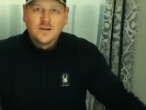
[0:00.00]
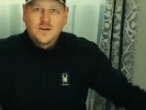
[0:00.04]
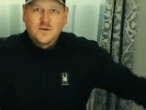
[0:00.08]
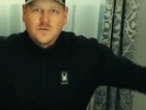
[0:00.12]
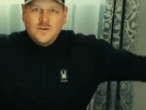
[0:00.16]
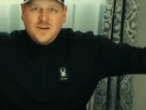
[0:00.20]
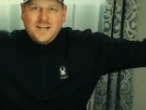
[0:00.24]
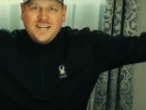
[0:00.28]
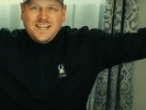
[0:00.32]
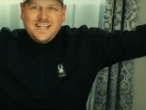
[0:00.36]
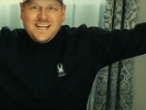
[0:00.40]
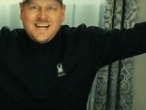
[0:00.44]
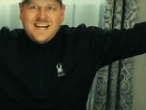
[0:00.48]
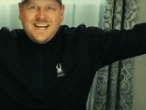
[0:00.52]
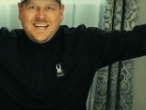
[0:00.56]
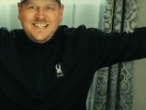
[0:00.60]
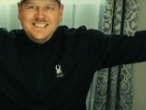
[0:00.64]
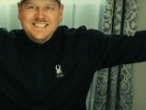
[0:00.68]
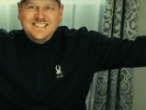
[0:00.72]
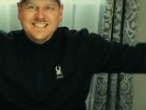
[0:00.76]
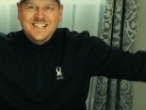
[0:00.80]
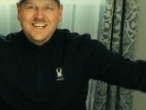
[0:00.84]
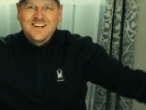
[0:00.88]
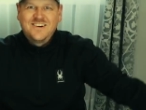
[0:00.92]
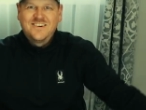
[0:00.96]
All right,
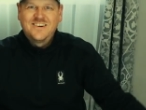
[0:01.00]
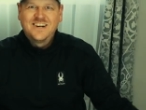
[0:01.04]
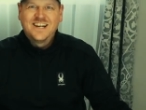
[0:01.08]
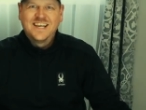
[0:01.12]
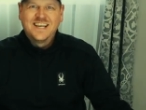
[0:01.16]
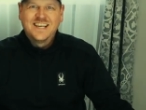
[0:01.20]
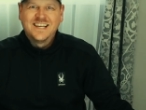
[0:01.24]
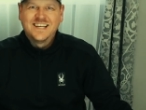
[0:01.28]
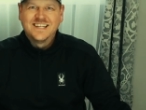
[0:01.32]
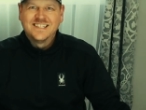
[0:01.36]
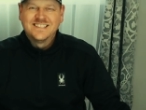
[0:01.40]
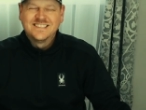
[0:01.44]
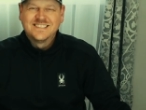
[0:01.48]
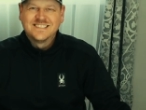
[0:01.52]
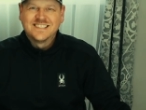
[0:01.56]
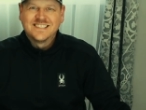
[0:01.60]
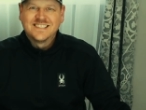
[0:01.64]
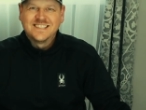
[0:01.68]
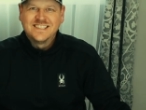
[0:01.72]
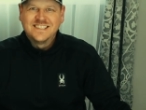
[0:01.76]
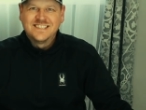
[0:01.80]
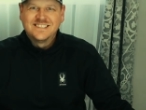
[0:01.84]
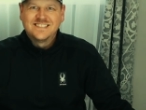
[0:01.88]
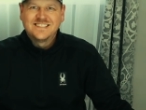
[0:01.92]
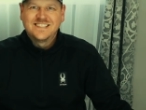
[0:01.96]
guys, here it is,
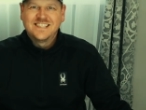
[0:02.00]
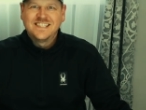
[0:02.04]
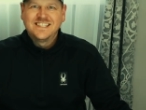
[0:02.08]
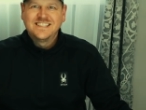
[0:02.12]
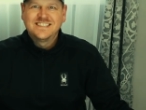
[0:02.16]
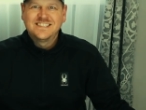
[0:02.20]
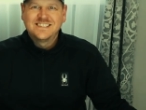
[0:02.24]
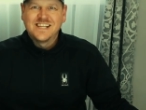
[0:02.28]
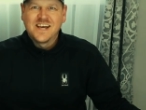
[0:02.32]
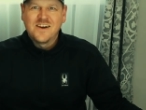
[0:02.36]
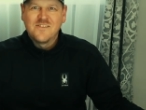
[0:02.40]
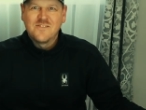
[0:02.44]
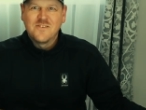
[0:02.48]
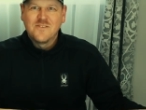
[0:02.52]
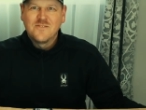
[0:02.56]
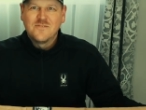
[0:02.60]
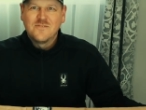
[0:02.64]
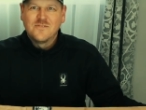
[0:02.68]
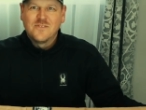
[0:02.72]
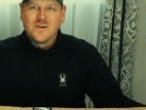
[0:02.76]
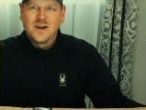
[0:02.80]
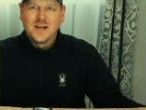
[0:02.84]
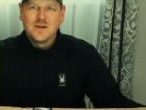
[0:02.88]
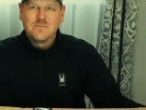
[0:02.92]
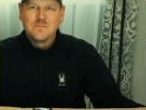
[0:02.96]
the
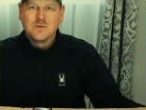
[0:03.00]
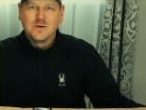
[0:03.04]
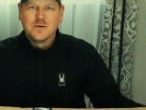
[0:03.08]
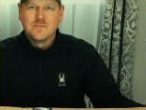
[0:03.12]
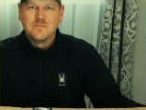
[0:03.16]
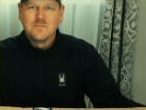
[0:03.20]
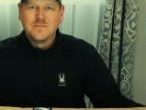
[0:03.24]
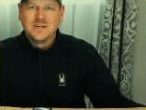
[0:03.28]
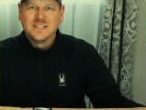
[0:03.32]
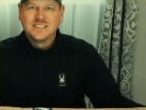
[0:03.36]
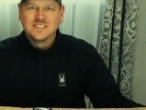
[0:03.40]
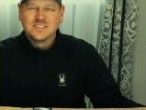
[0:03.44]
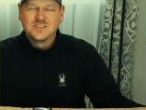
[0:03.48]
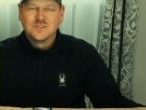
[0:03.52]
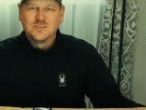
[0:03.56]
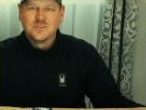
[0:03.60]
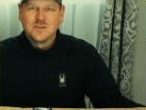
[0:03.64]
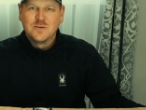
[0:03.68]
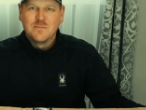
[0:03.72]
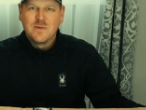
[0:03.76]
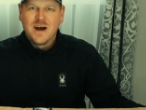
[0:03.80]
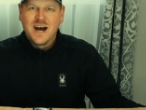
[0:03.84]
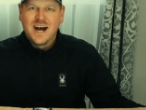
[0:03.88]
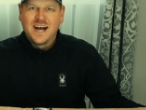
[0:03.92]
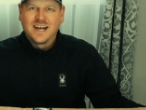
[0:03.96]
C7 Viper
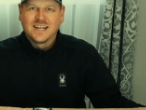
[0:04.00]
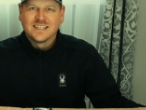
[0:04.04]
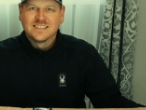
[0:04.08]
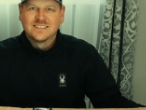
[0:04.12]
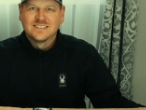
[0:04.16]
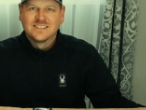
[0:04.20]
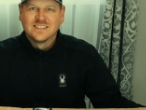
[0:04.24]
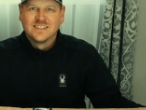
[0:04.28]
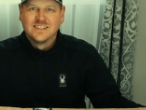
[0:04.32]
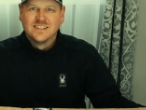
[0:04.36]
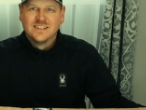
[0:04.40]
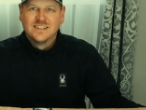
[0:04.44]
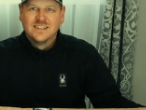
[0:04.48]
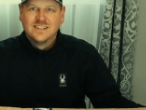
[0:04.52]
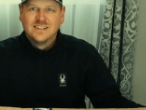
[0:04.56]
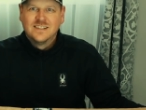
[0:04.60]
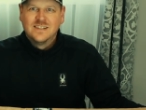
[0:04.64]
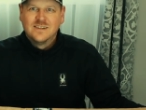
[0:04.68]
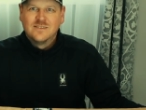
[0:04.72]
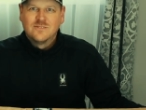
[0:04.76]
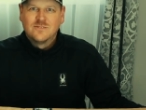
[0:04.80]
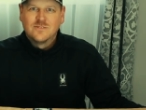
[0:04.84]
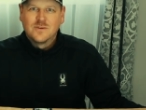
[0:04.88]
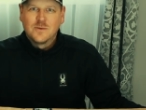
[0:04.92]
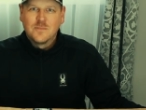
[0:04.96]
Mystery Box
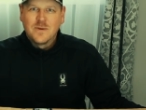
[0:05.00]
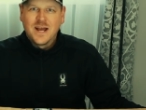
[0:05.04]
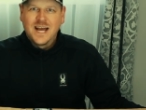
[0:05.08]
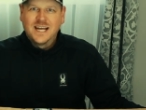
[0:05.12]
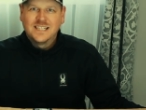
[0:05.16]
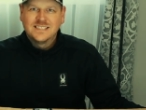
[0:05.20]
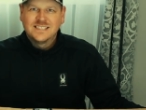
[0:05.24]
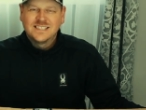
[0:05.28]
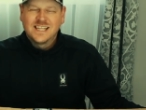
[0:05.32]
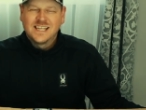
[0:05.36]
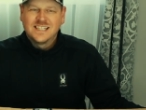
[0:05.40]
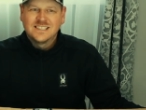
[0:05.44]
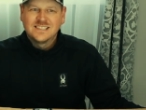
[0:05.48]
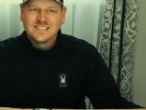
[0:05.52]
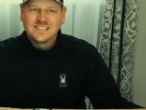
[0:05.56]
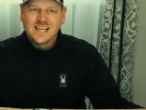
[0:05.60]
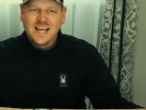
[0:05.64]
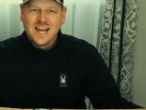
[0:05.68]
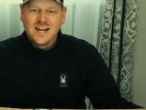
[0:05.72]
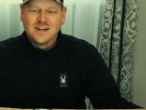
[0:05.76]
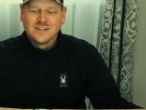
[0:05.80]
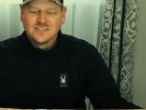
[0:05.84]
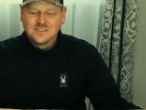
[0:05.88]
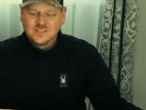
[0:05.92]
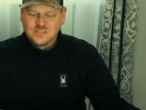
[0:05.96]
from SS
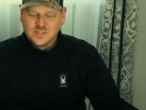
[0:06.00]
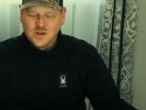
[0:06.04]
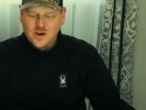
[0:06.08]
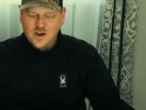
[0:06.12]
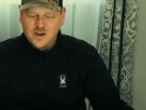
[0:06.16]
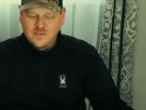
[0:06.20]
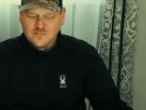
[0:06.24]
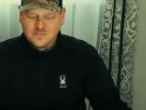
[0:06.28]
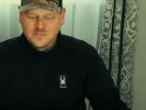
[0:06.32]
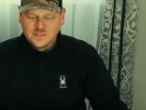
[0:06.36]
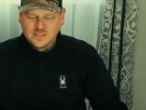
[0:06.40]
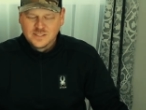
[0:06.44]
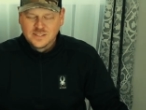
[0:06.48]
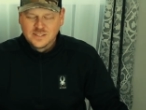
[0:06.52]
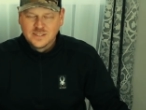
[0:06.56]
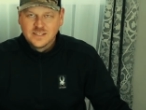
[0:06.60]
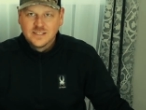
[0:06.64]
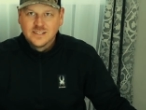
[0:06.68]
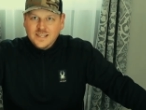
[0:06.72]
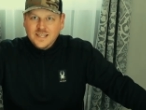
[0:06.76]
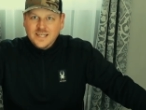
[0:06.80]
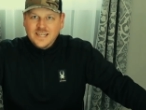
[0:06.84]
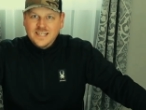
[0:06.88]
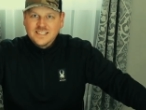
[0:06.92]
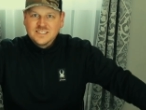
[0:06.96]
Airsoft.
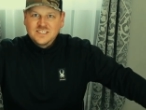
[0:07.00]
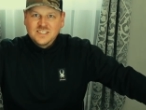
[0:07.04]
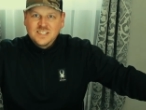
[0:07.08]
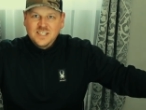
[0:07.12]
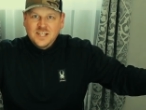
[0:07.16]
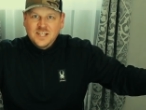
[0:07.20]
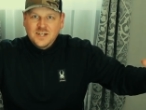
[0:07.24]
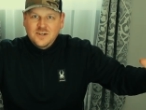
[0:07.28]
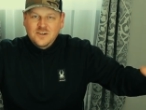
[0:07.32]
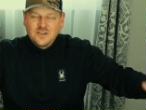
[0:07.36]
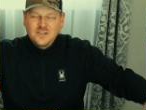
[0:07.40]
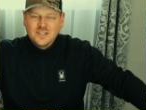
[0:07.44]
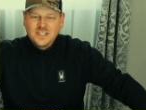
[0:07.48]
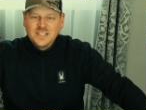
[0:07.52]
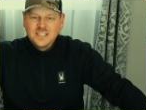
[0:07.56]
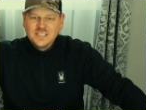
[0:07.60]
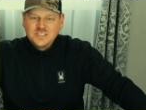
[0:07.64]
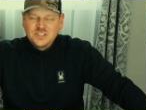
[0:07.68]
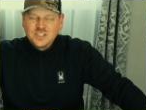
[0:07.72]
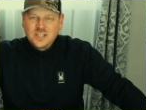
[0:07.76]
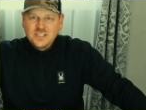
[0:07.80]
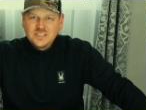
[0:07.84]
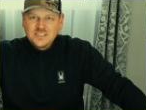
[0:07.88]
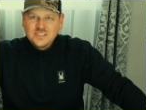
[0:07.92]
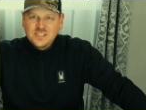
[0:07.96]
It has literally
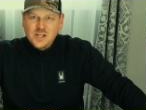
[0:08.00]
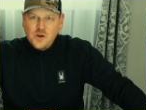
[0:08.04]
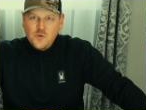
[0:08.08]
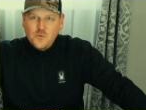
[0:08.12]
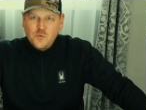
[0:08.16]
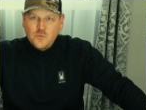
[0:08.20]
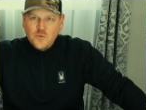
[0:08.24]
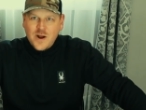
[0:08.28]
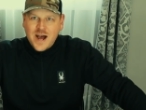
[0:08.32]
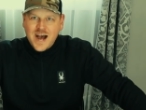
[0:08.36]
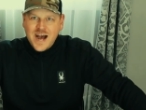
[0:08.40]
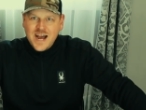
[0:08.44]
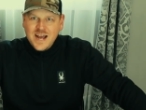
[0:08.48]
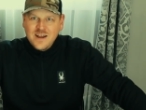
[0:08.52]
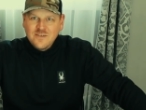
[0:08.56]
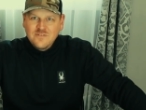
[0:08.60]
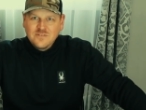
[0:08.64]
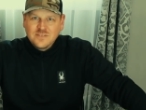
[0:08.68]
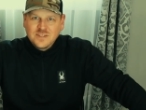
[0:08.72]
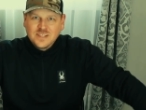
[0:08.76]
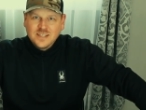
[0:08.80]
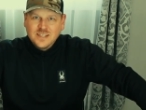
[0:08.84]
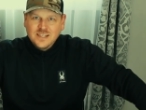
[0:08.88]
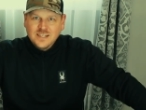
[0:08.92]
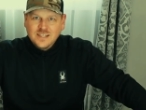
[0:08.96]
just
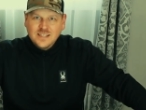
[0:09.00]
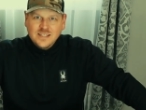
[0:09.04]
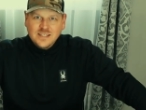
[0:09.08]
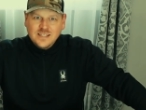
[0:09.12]
arrived